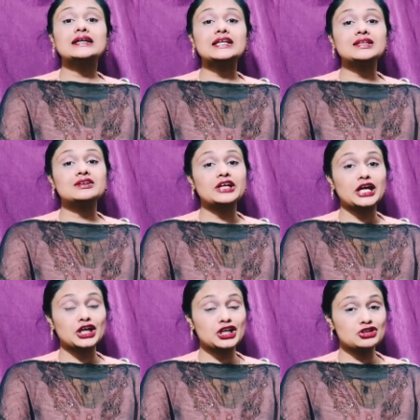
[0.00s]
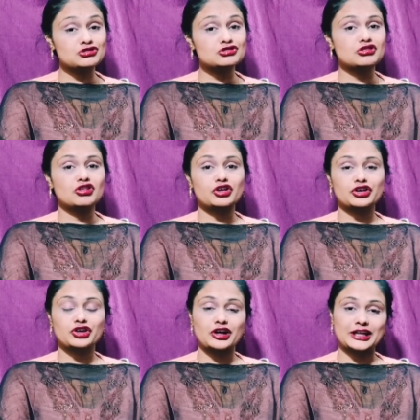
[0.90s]
either acute or
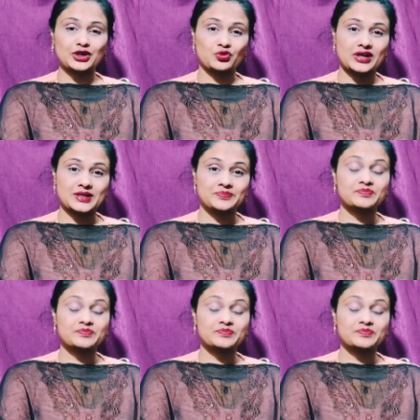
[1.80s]
chronic one.